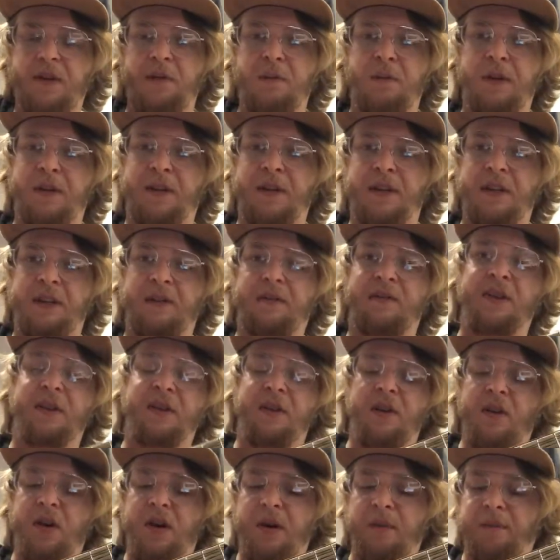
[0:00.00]
We could even
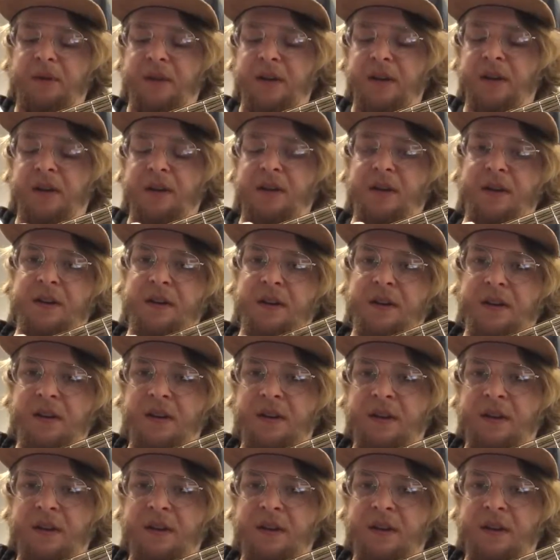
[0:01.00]
go up here.